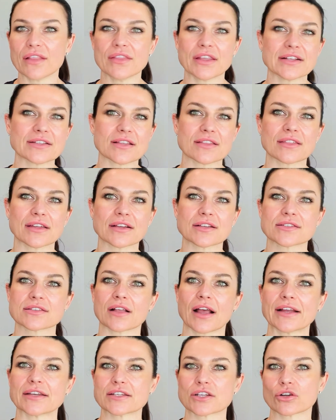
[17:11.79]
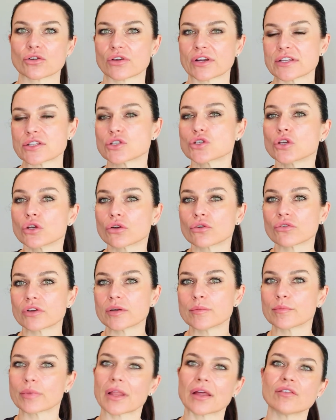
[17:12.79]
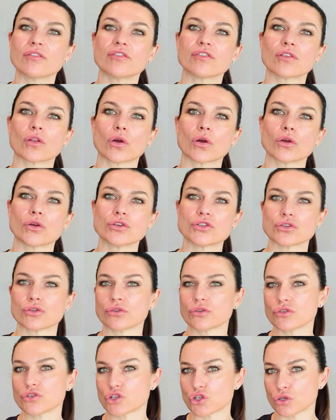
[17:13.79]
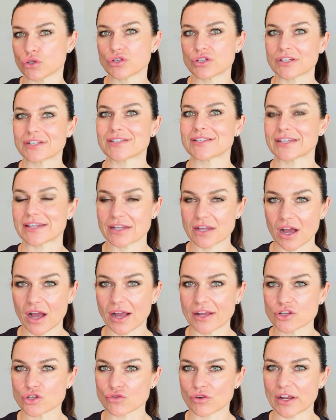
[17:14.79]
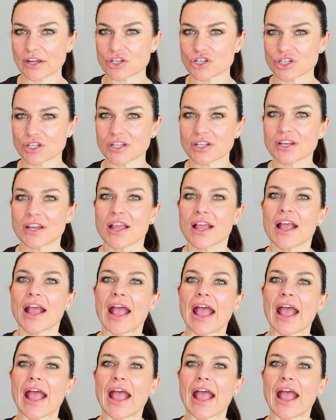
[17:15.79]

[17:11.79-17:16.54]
And these are things like decreased uterine blood flow due to dehydration,